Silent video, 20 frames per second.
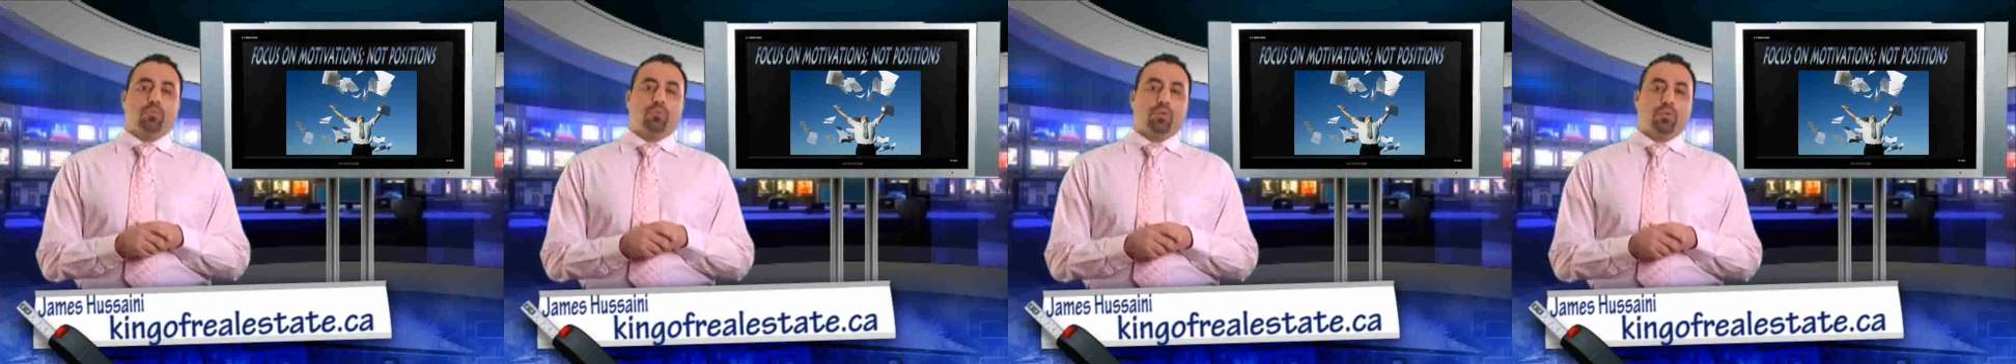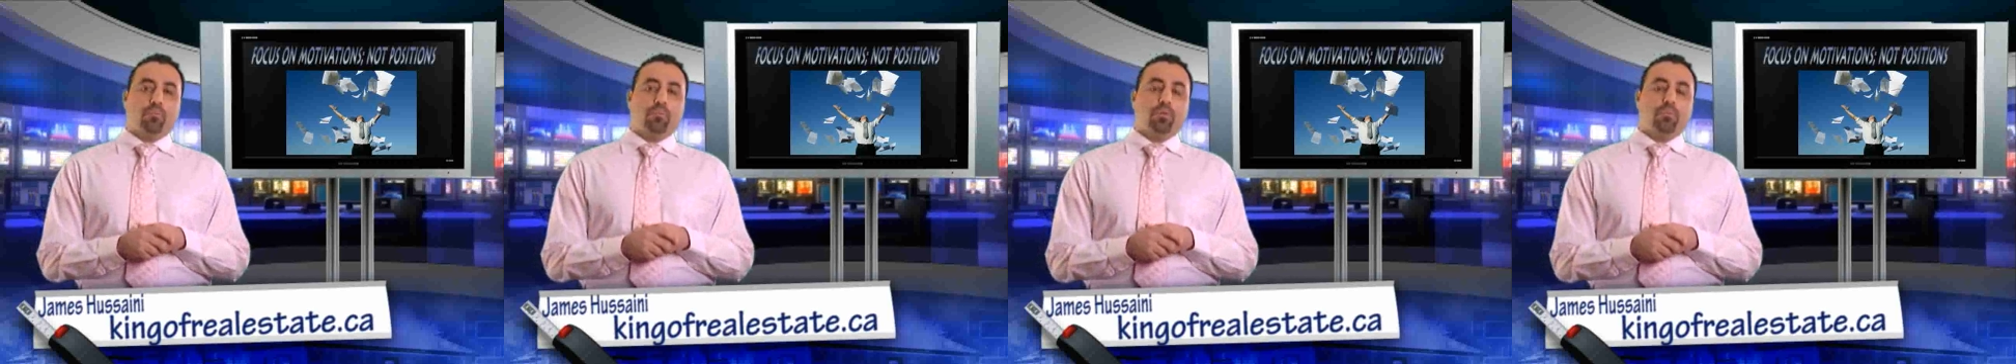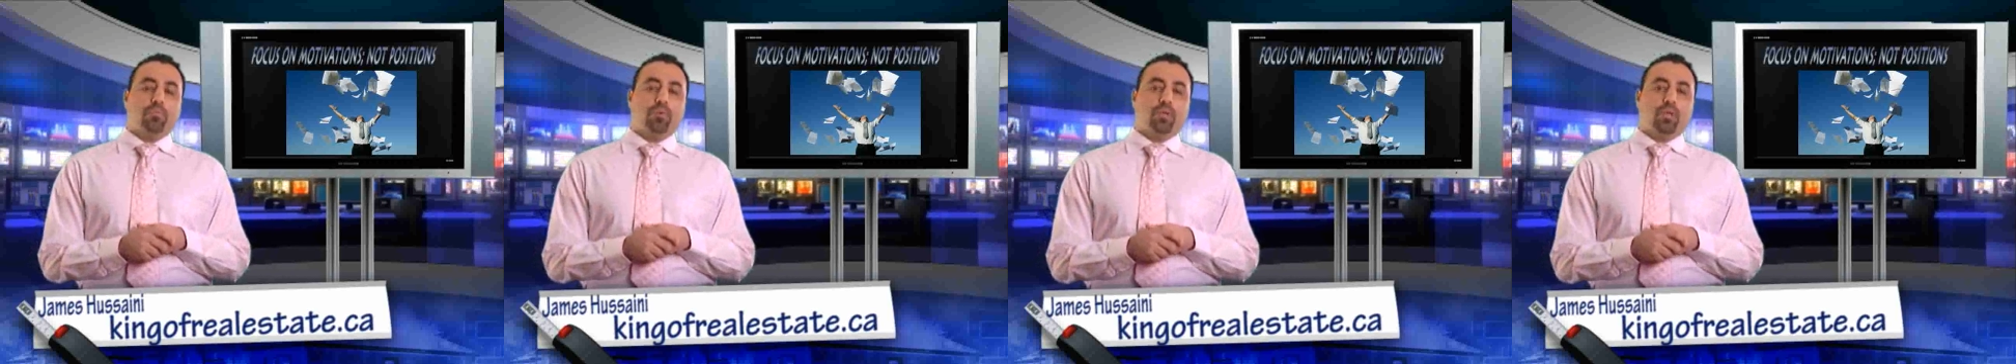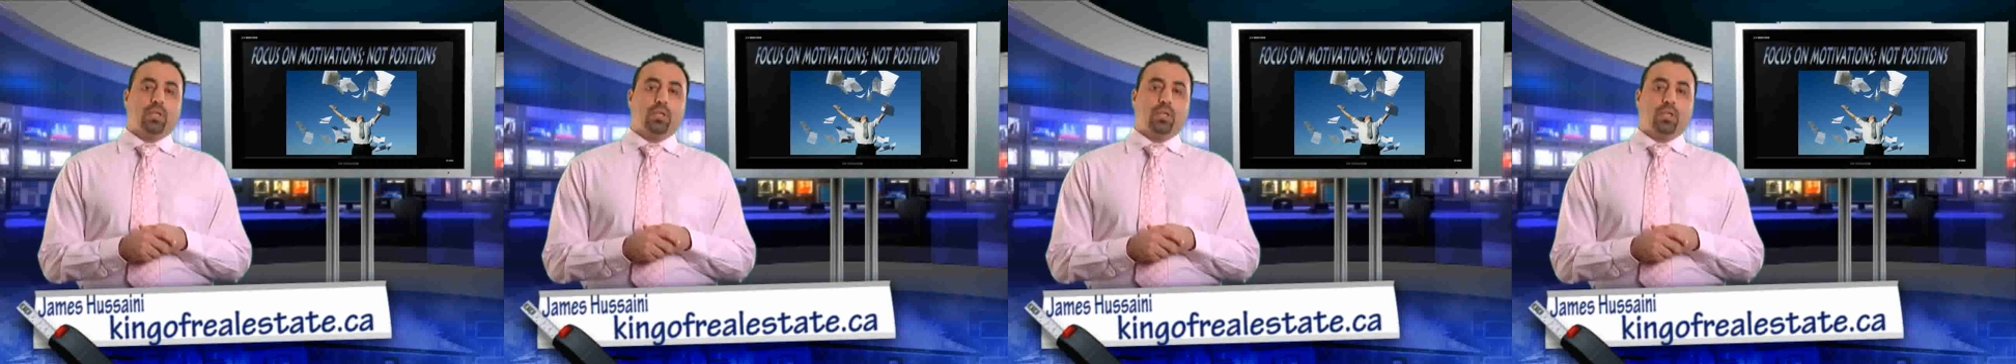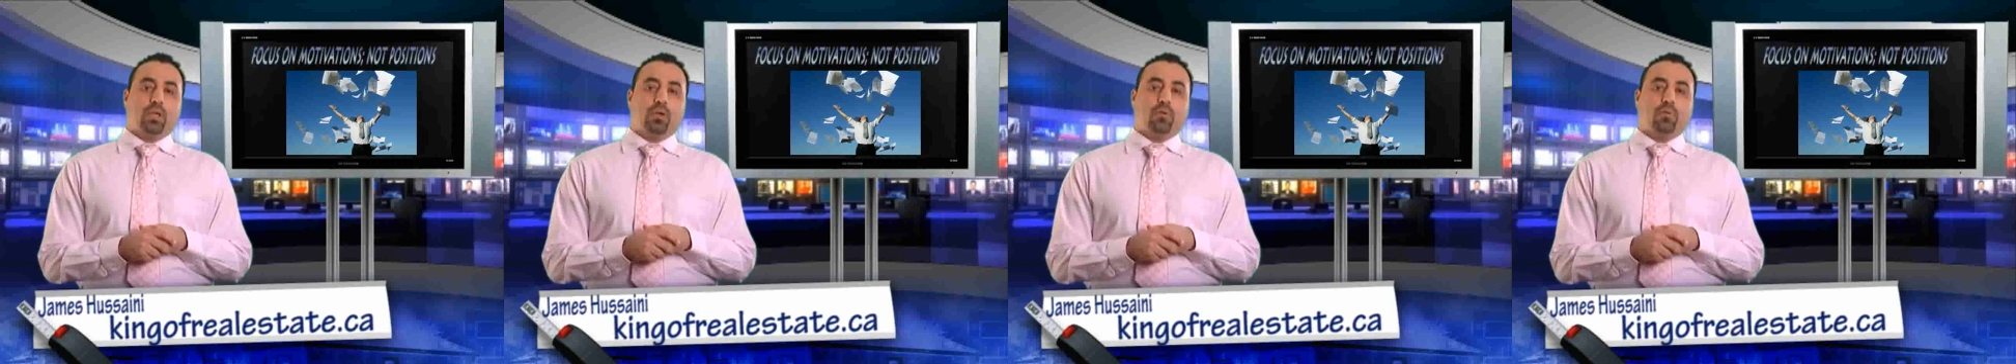to remember
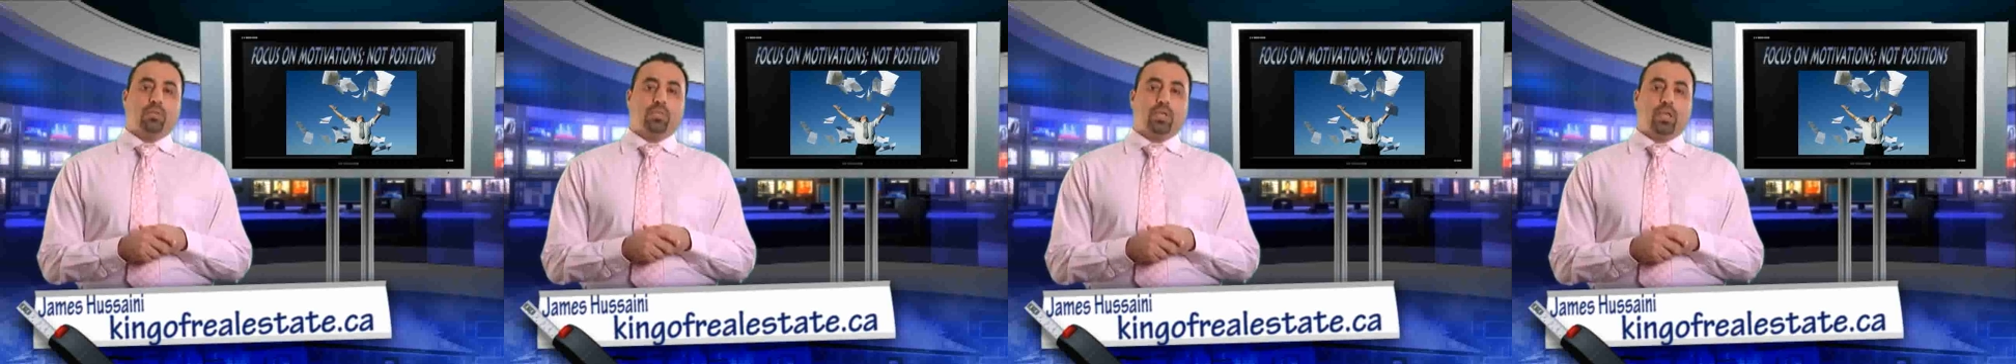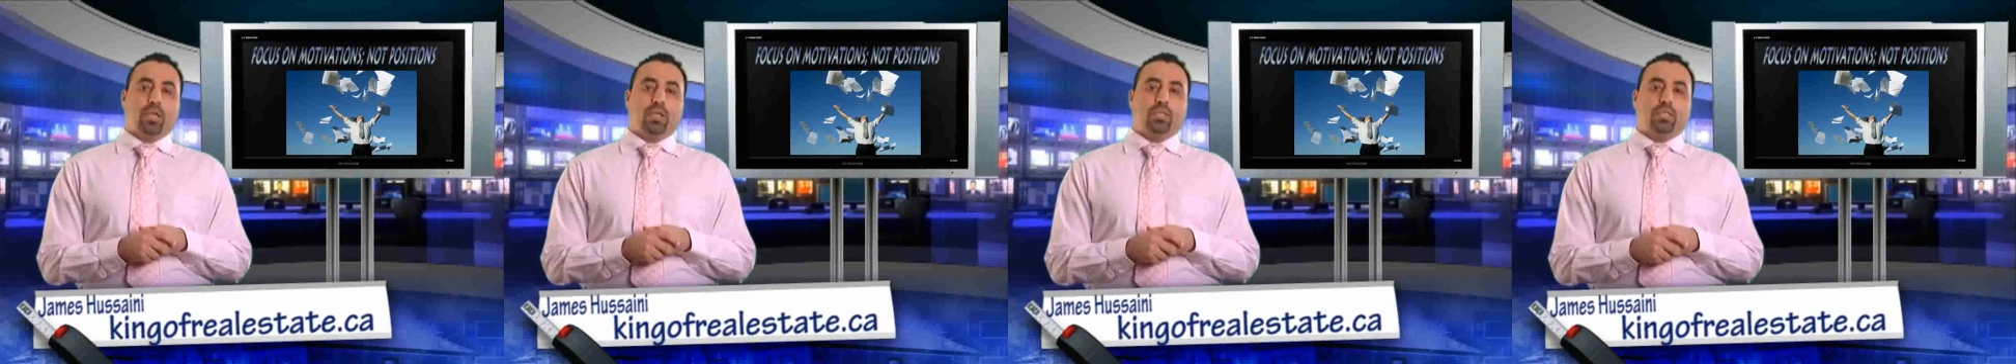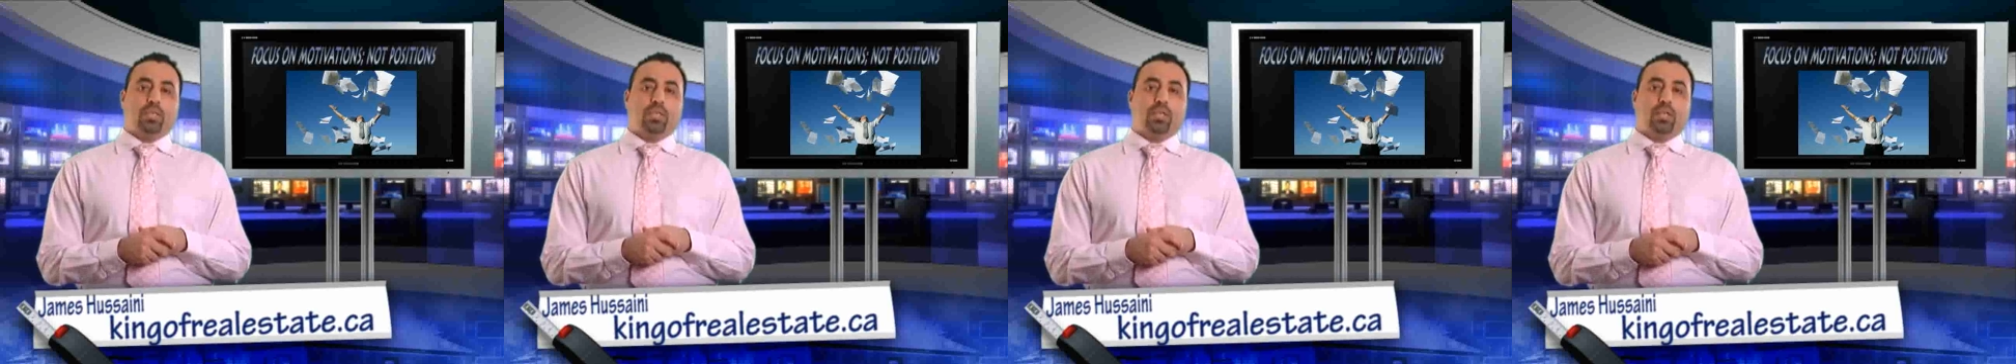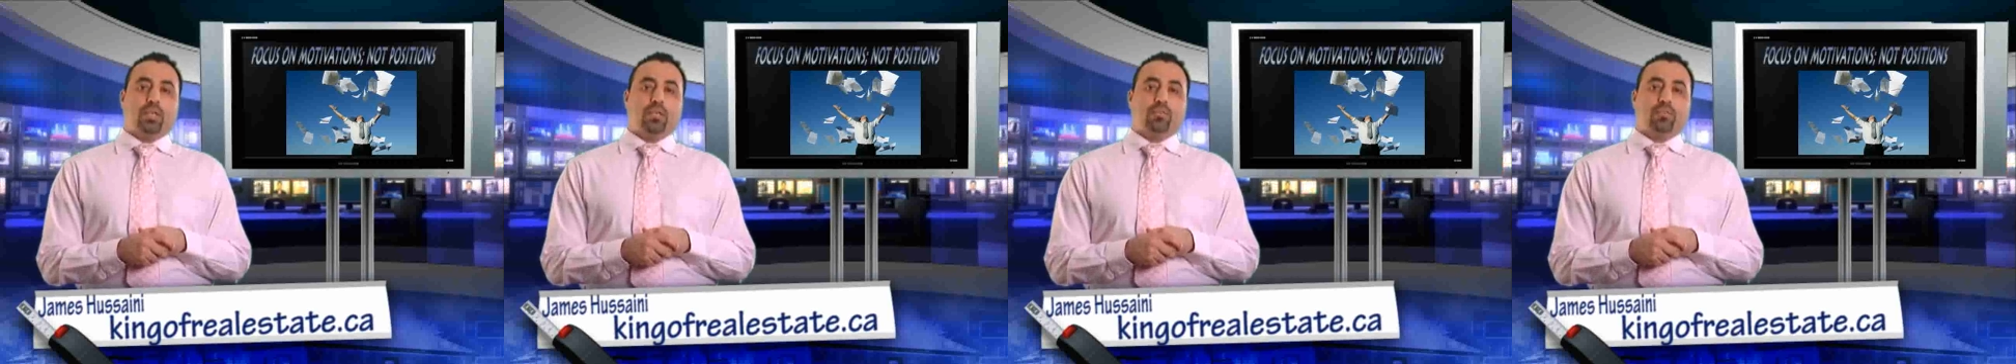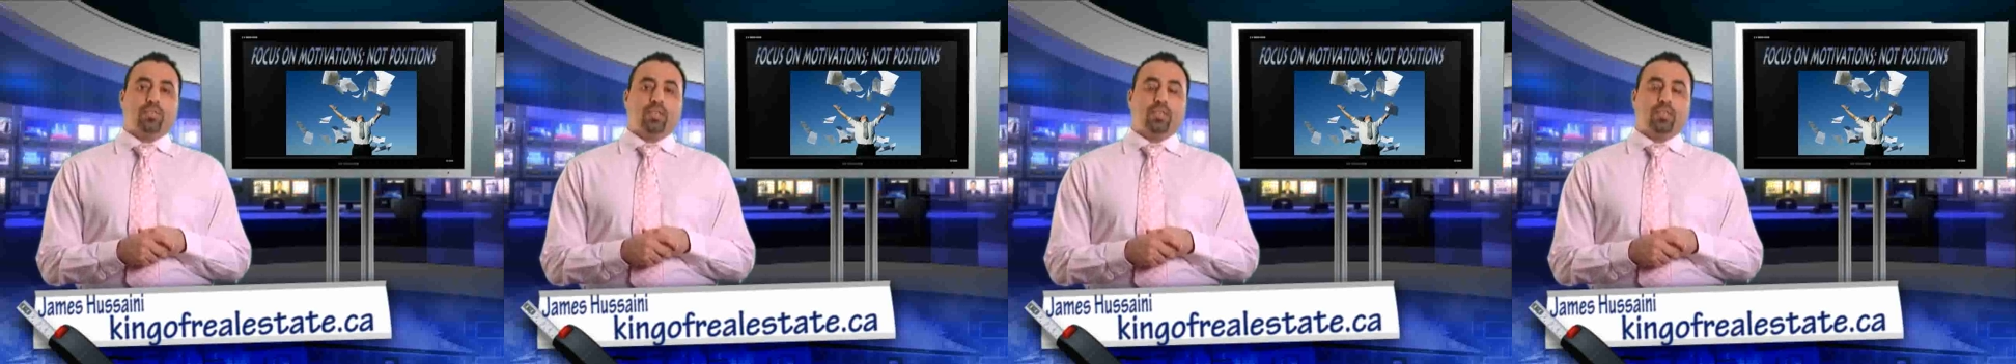in negotiation
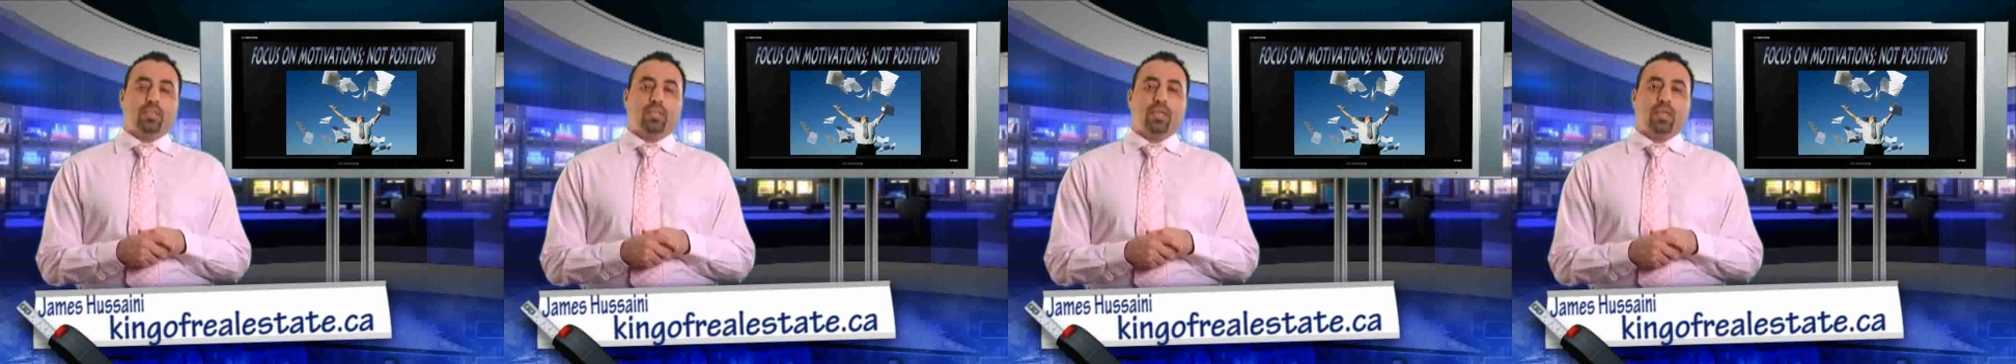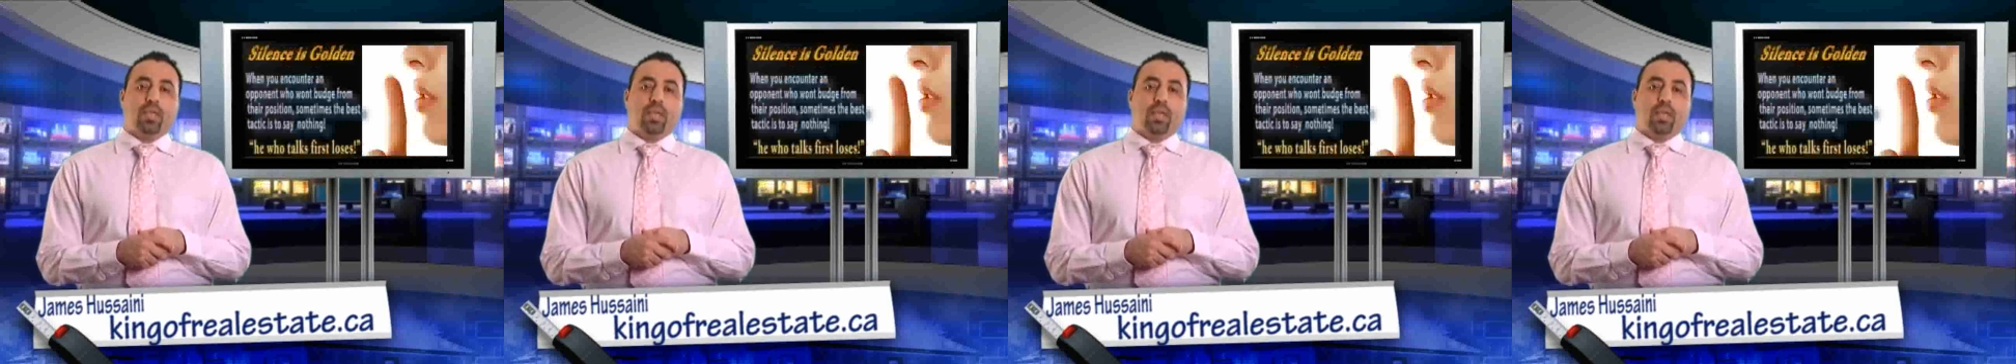is that